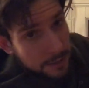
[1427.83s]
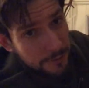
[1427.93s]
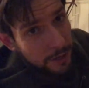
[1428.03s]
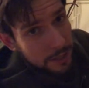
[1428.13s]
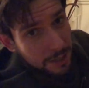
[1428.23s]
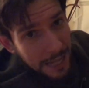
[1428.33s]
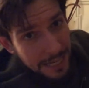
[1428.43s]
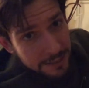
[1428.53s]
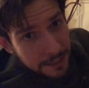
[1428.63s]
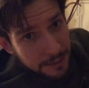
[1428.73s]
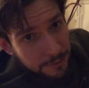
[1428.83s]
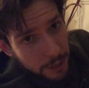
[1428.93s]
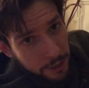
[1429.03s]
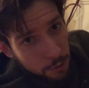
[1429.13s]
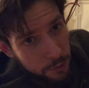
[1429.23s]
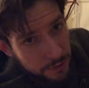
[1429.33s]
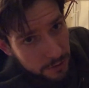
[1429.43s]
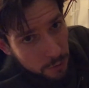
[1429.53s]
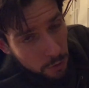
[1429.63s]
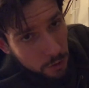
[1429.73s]
It's very classic, it's very old
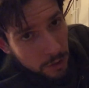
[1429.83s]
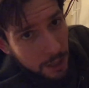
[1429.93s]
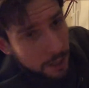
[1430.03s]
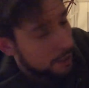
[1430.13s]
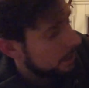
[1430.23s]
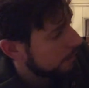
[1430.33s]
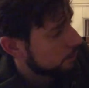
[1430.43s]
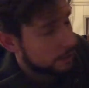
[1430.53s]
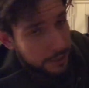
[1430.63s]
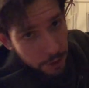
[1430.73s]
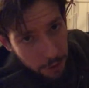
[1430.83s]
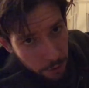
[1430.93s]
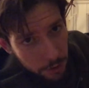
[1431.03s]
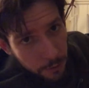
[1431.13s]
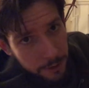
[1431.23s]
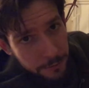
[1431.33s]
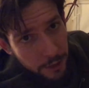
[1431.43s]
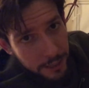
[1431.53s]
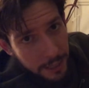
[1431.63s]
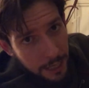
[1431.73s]
school. I look like a goon when I'm
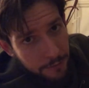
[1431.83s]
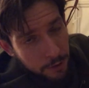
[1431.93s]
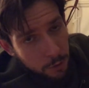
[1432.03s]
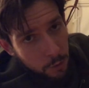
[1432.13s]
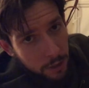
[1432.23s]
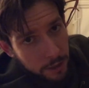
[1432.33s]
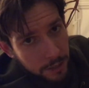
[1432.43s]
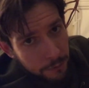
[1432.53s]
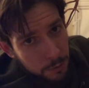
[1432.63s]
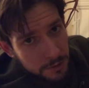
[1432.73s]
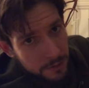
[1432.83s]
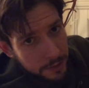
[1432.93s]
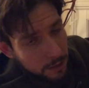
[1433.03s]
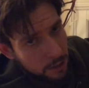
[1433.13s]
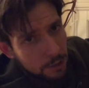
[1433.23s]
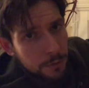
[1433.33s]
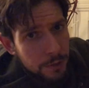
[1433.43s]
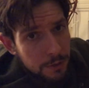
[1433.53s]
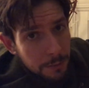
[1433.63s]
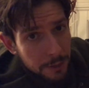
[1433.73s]
drinking out of it at work. Everyone's like, oh, were you
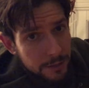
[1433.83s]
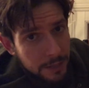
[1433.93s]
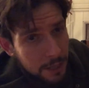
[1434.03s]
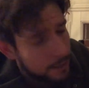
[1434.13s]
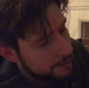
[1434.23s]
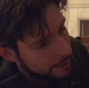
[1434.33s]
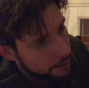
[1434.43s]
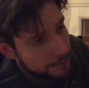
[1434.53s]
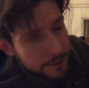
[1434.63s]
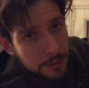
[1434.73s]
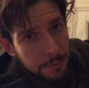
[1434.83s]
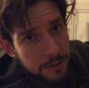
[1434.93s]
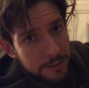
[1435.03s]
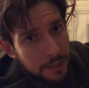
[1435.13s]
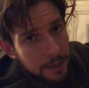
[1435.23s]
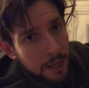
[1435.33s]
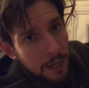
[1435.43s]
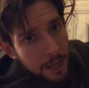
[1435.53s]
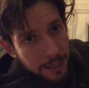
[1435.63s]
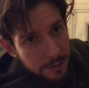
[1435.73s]
in the military? No, I was in the military.
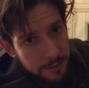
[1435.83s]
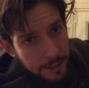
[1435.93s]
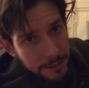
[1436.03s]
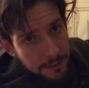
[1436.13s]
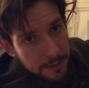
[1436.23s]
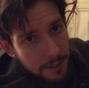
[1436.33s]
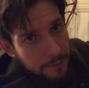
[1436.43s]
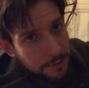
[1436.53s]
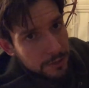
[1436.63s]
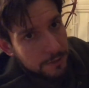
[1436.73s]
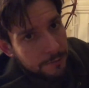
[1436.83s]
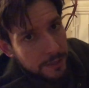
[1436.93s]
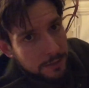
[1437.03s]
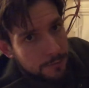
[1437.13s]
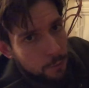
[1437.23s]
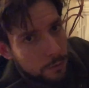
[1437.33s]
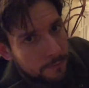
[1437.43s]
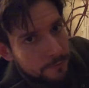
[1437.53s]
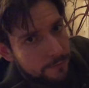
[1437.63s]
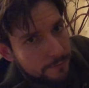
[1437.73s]
I just like this stuff. It just fits
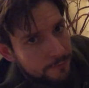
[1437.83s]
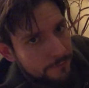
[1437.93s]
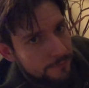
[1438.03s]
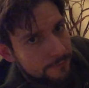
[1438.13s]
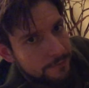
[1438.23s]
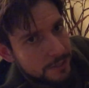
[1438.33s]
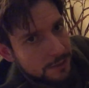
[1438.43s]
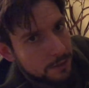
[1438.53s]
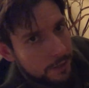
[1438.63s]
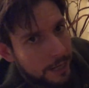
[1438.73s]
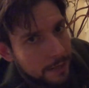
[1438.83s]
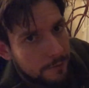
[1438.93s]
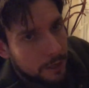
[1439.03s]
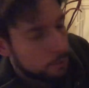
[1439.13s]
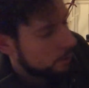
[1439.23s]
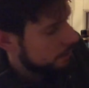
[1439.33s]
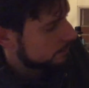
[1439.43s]
in your hand very well.